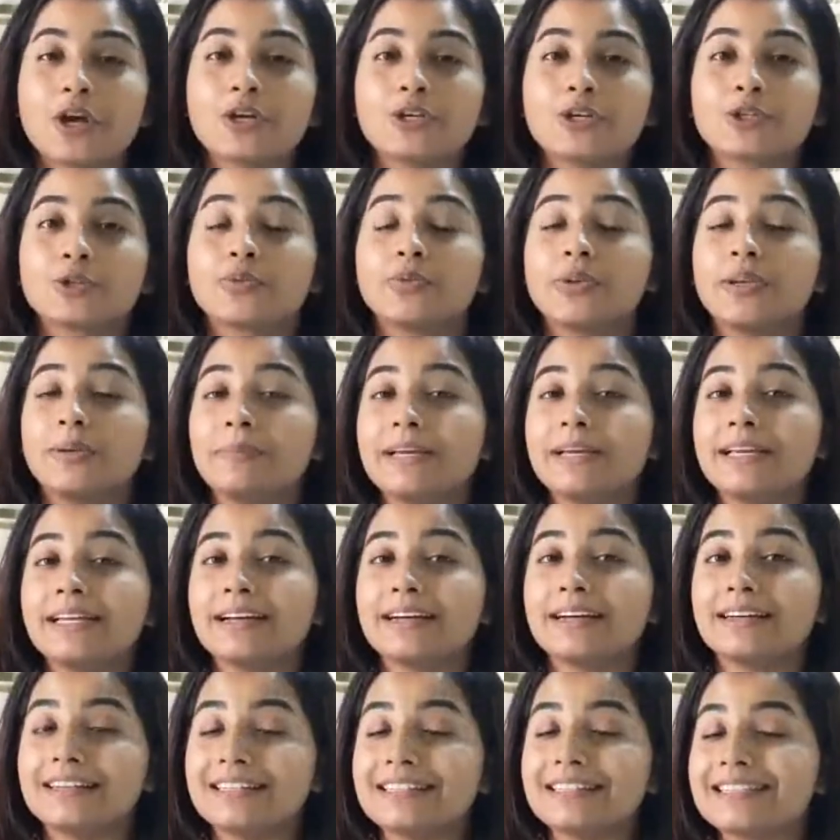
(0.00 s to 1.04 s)
So we'll be
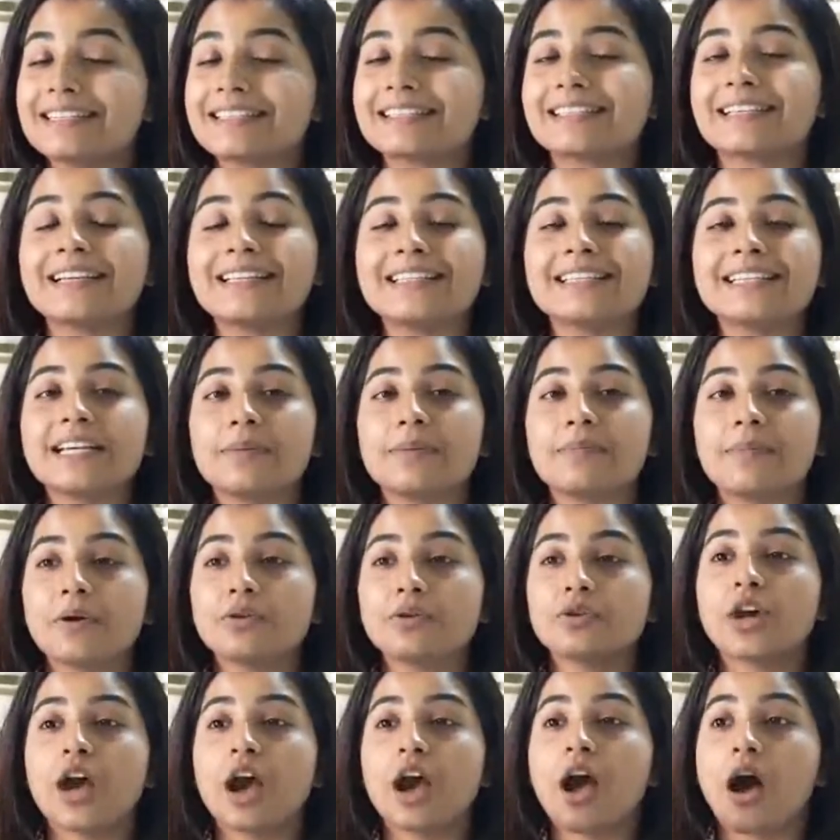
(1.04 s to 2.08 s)
discussing
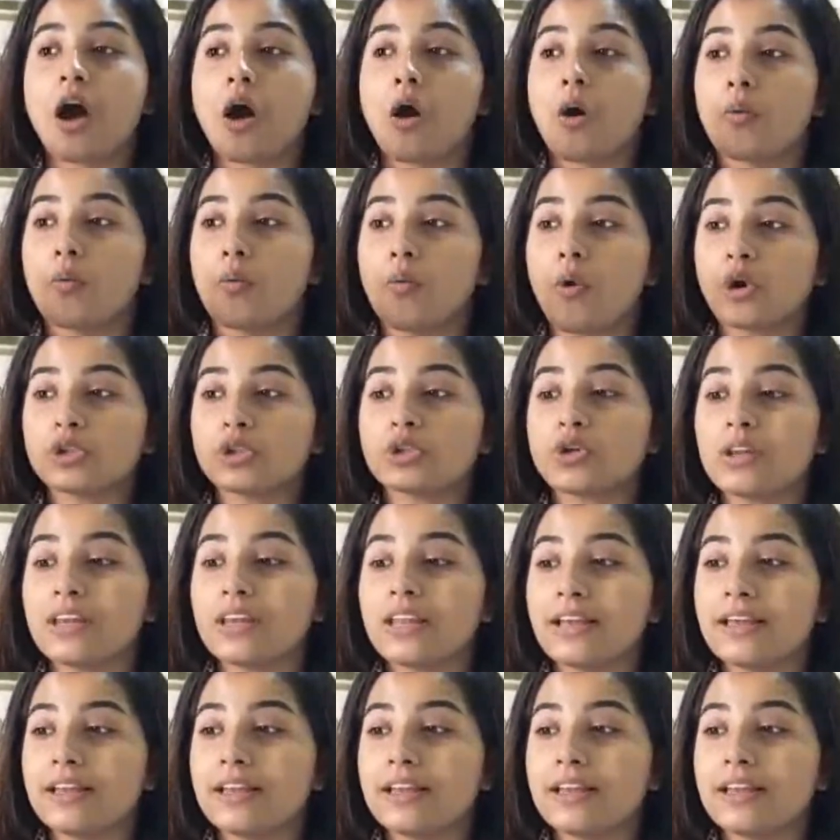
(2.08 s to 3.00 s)
about what all